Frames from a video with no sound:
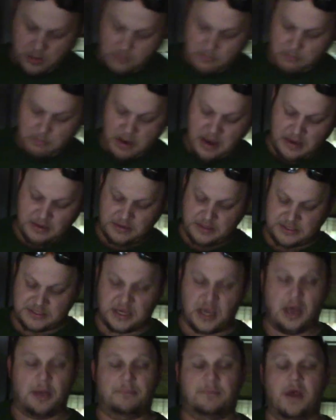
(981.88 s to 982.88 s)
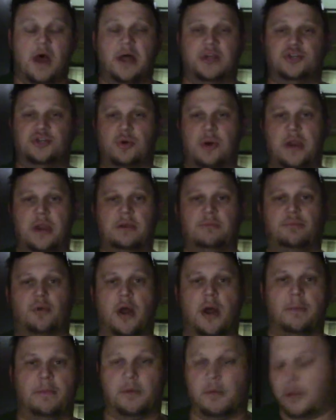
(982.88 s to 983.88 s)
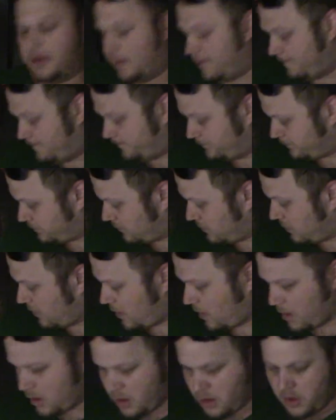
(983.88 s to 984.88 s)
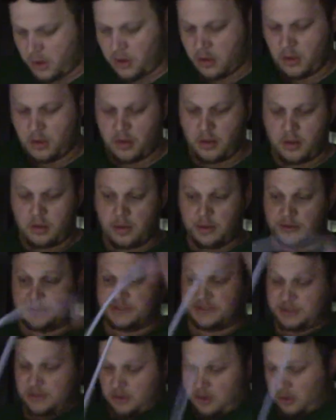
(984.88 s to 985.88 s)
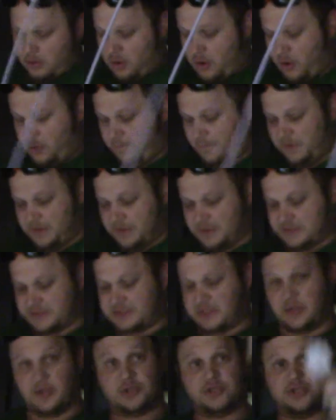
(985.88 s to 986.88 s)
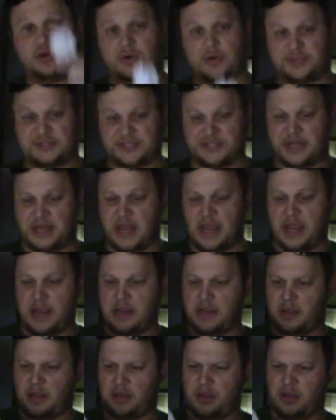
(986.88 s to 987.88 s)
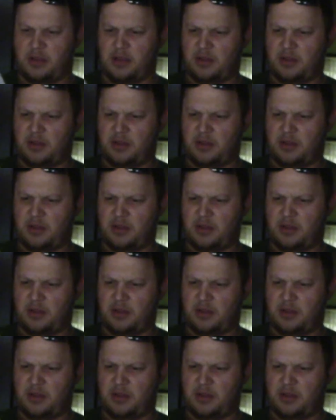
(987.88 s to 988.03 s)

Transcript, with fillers: made the tub not drain properly. So hopefully this little short snake...